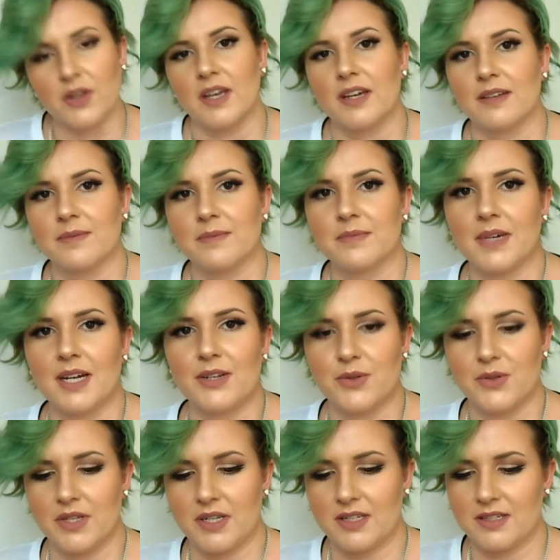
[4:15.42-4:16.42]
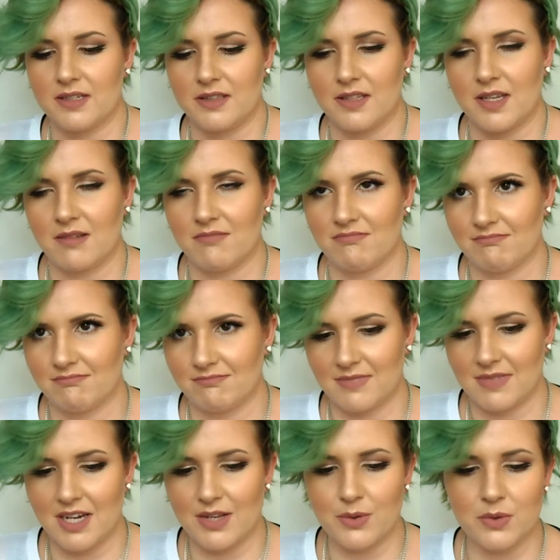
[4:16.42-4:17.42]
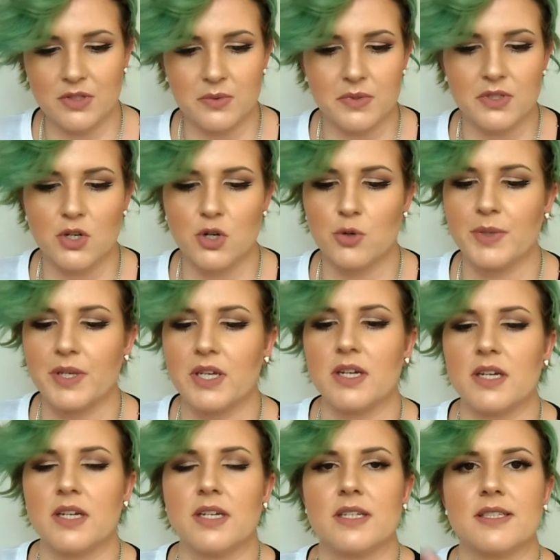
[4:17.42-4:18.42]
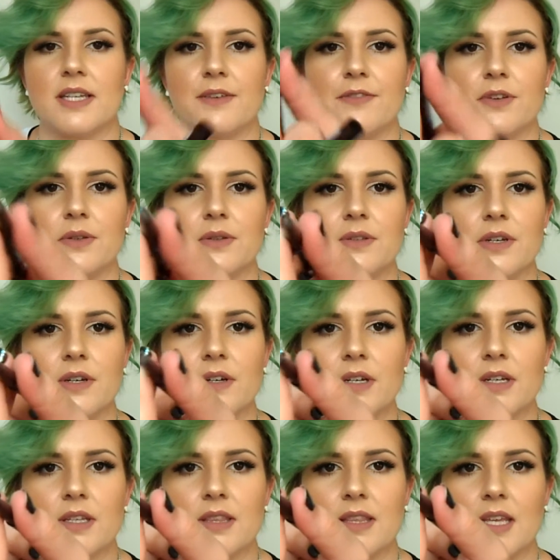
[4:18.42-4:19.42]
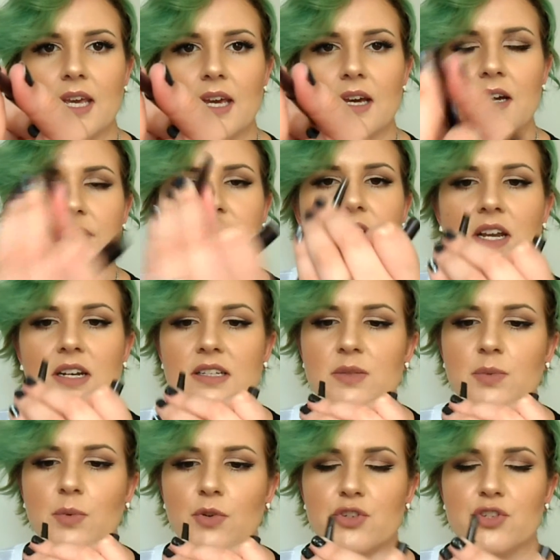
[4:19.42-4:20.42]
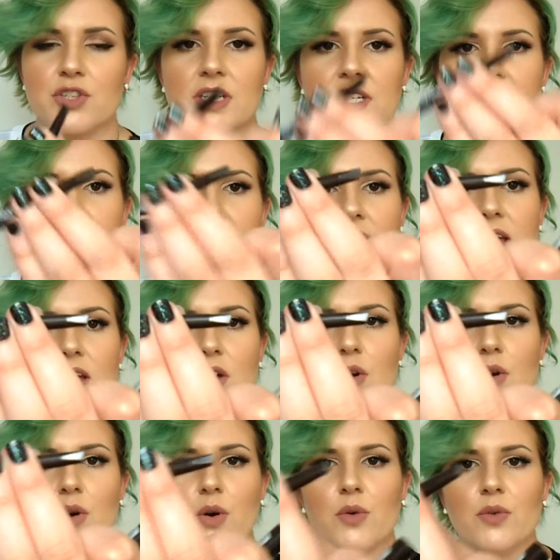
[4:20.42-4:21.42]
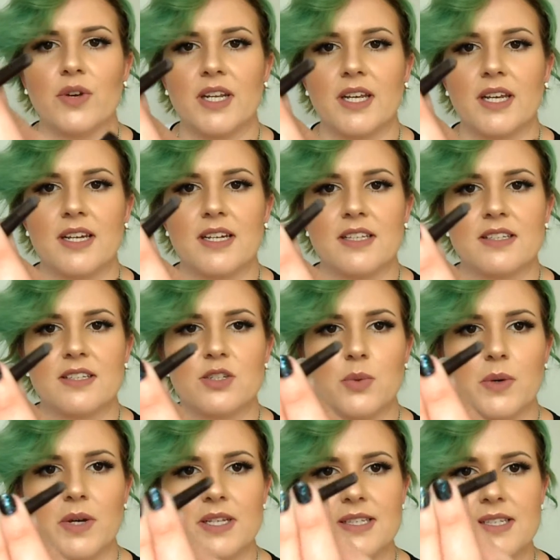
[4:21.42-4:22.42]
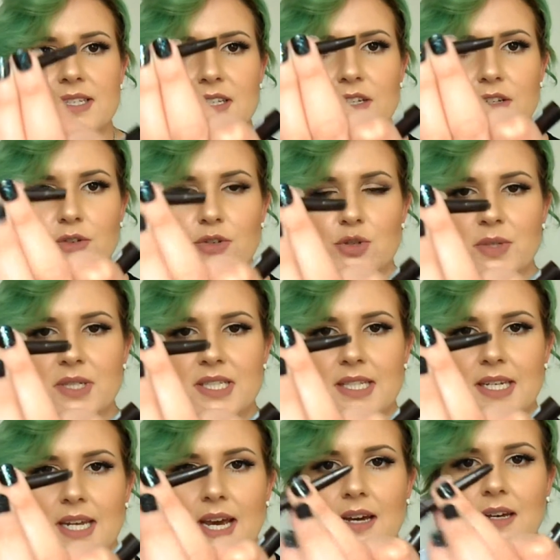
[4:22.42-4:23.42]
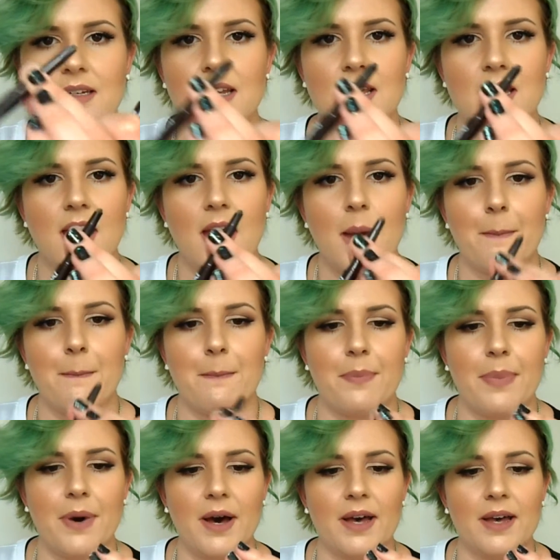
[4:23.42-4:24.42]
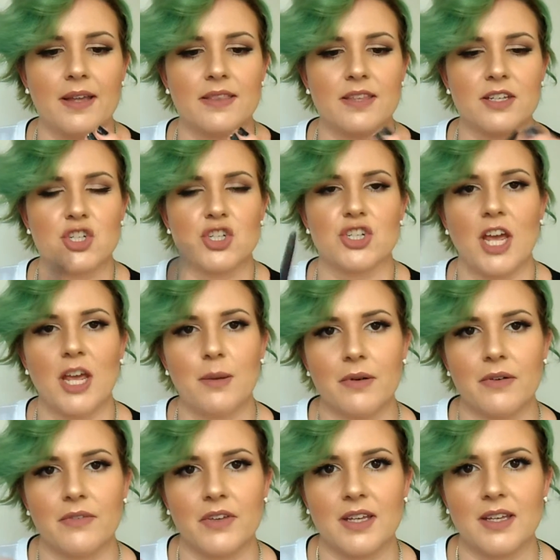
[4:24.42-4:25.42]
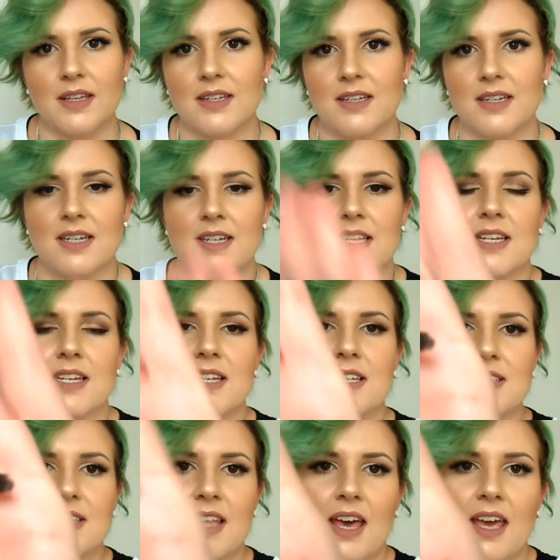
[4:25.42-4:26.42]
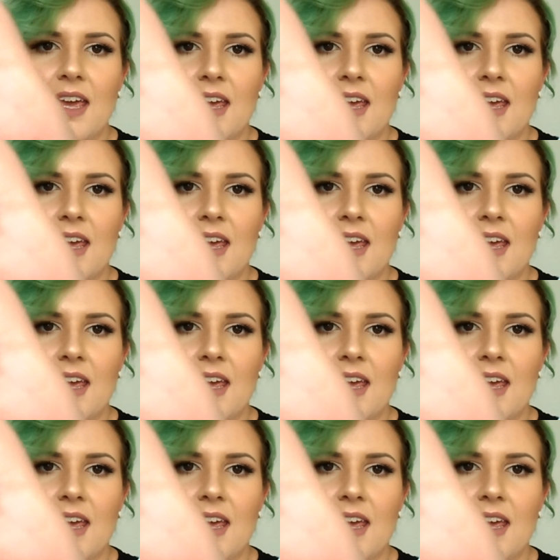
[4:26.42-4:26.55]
oh yeah, I knew that it did that. I thought this was cool because if you look there, I've kind of swatched this already. It's a twist, you twist it out, but the shape of it is